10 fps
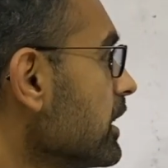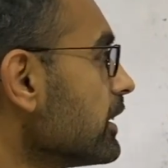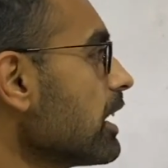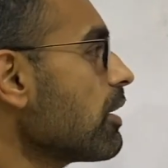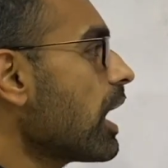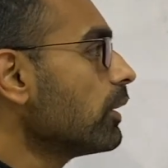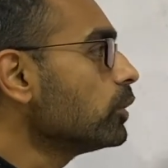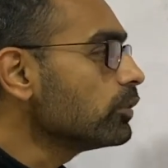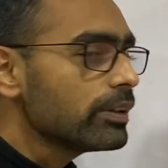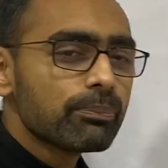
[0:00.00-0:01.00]
Now, how
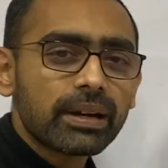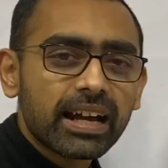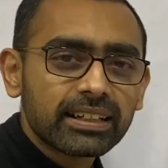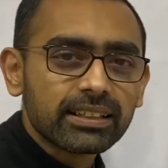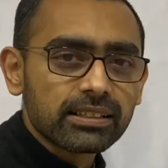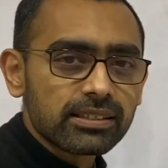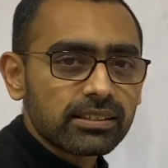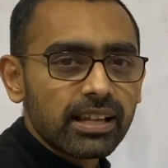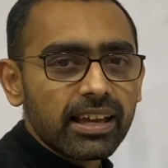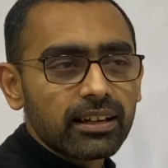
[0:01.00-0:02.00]
do we
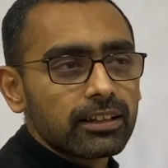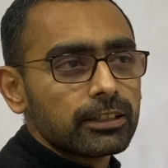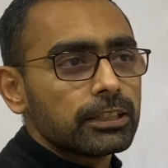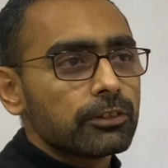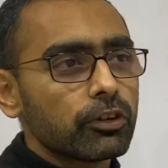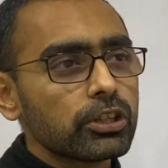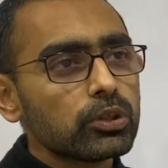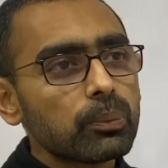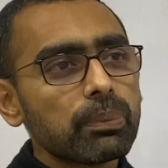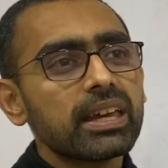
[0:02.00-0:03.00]
practice? Like for
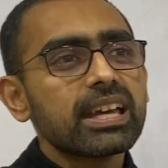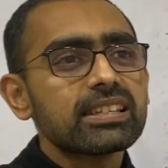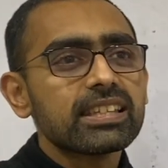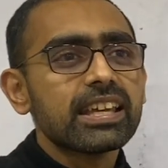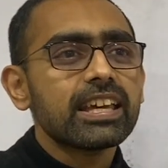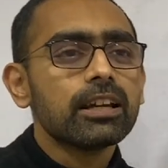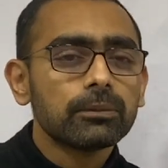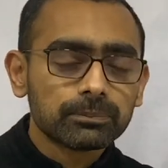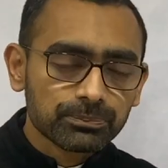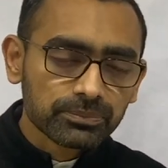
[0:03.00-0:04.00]
UPSC